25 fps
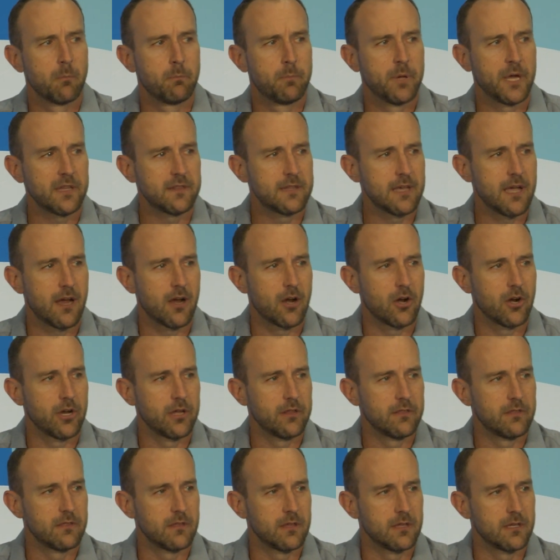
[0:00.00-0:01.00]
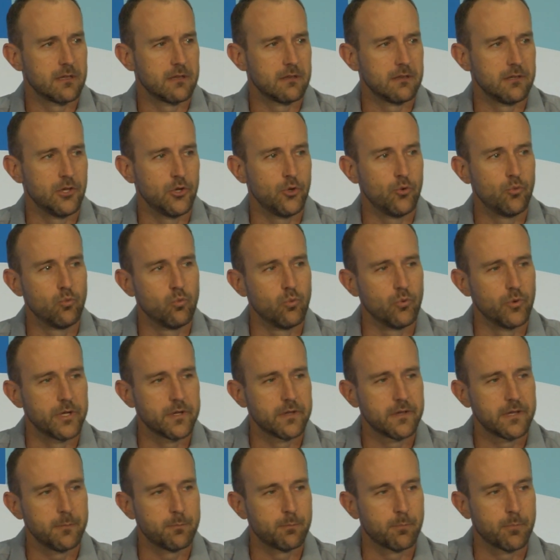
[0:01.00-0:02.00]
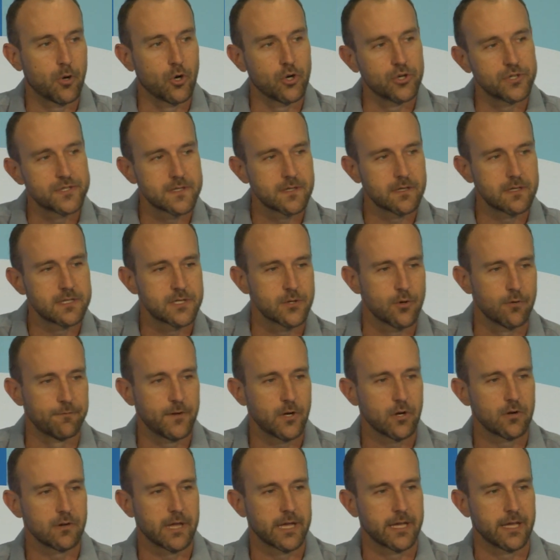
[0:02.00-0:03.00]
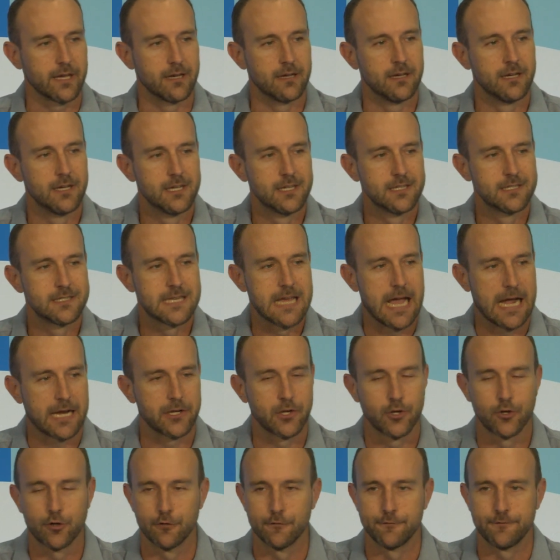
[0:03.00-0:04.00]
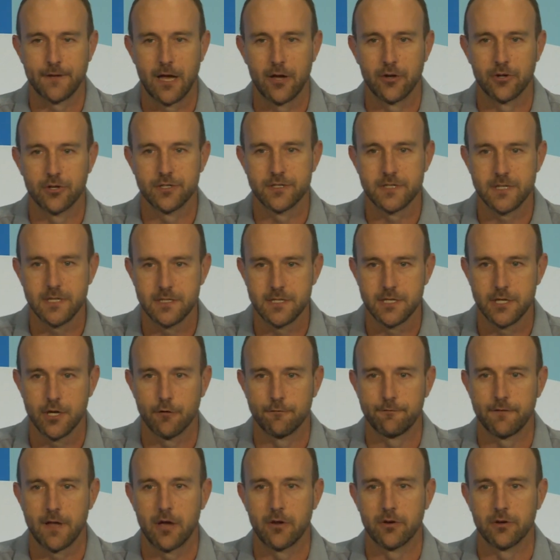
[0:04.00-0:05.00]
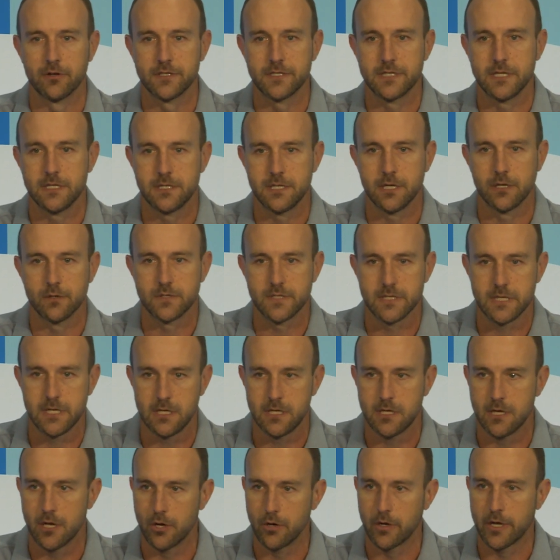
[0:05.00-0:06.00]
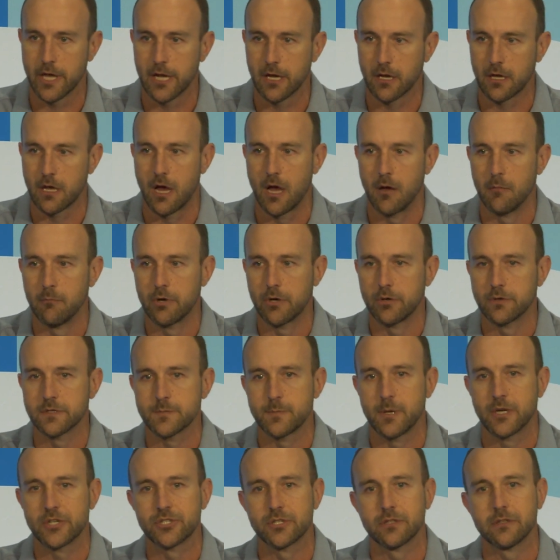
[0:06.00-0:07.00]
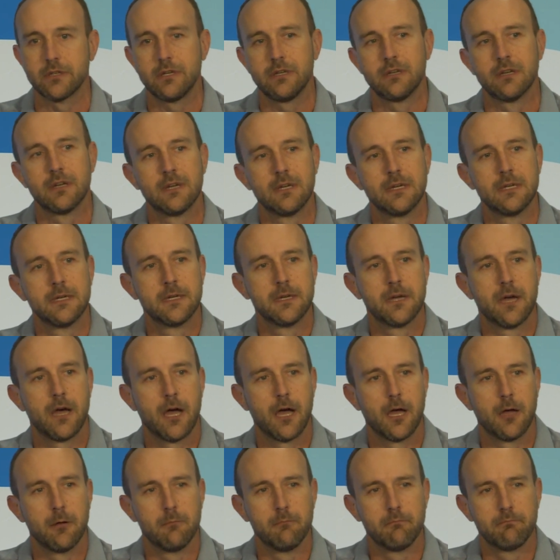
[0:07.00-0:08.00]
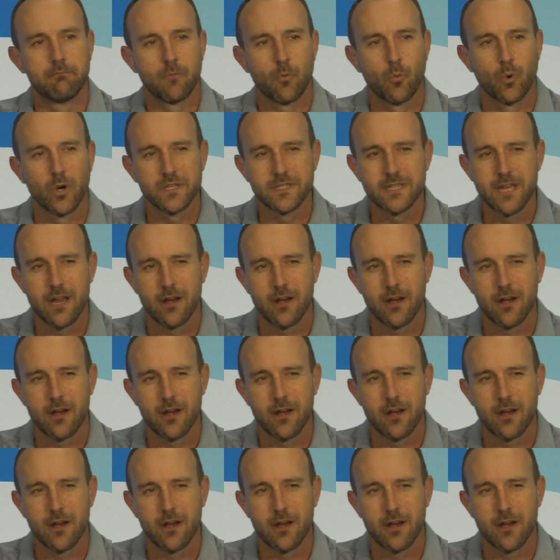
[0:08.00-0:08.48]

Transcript: pick the area that you really personally, so if you're like a technical founder, CTO founder, CTO, CEO kind of combo especially, um, where's